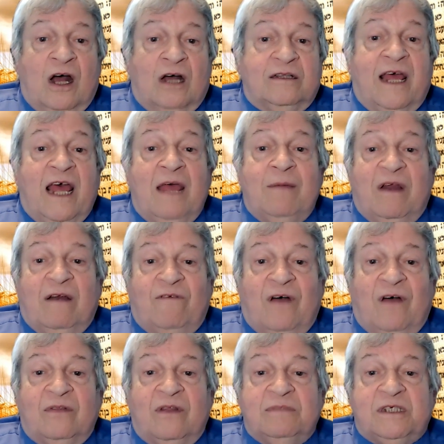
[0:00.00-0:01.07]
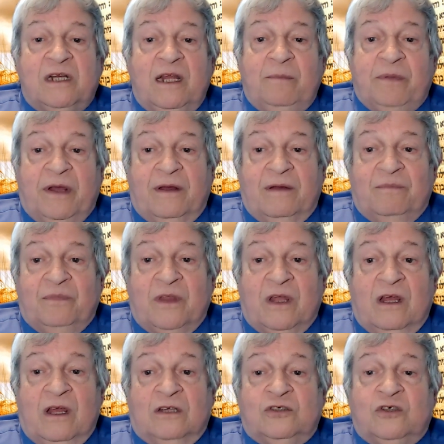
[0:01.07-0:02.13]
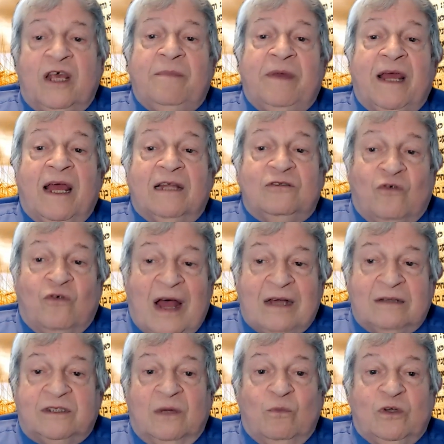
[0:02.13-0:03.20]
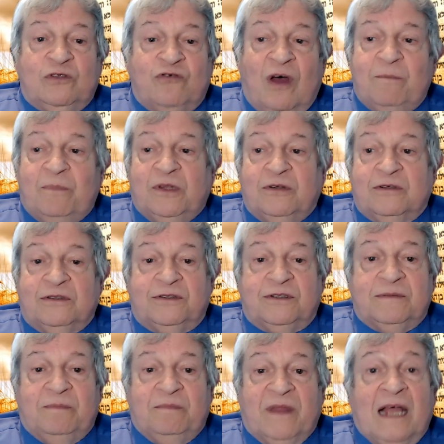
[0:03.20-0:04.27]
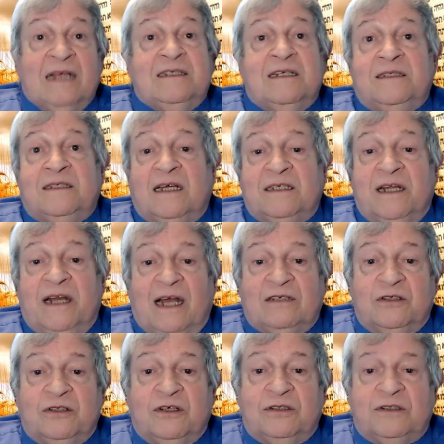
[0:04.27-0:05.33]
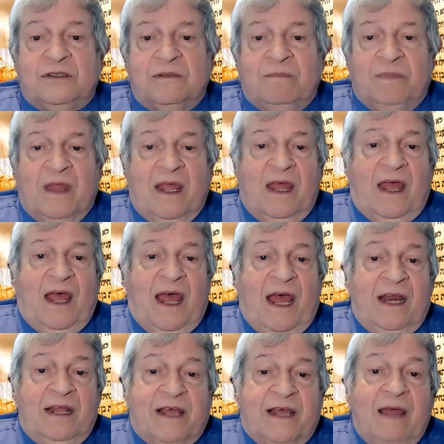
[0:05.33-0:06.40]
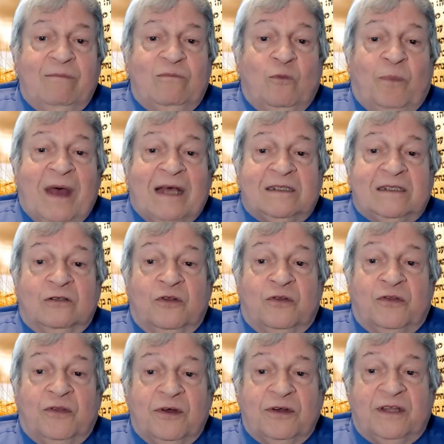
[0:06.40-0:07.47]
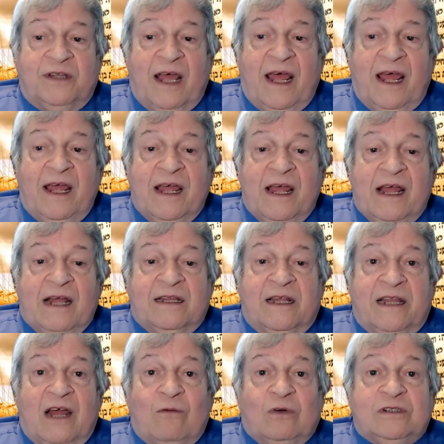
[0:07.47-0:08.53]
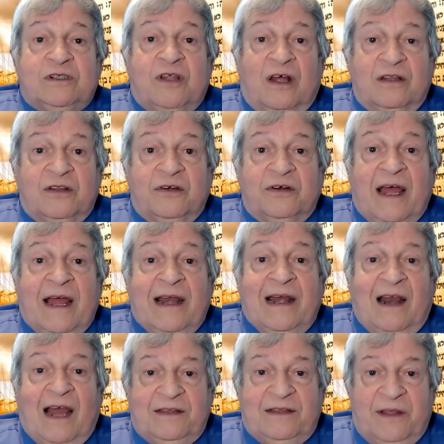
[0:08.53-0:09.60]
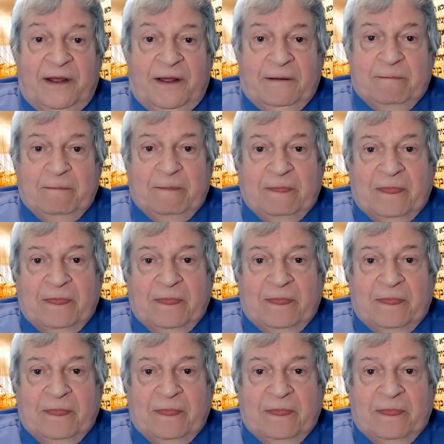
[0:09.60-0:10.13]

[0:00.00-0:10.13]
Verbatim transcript: God came and found them sleeping. So he began to rouse them with trumpeters, as it says in Exodus, and it came to pass on the third day that there was thunder and lightning.